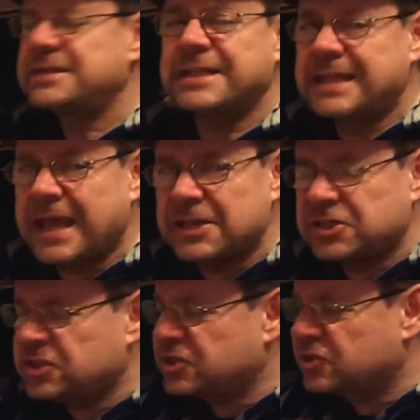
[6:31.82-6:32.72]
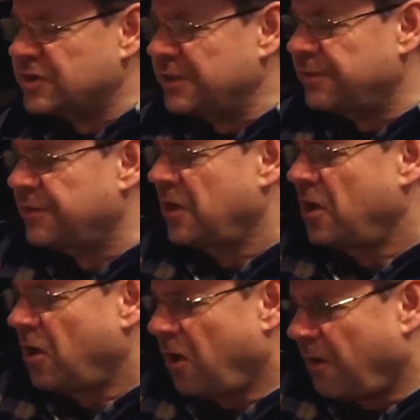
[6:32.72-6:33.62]
at a cask strength
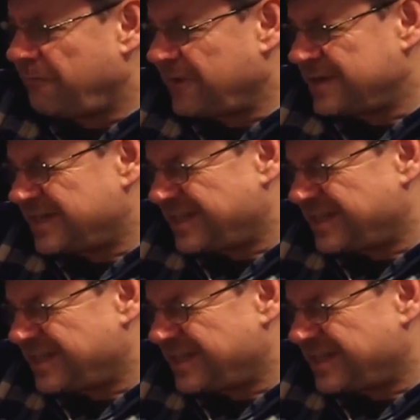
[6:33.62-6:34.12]
of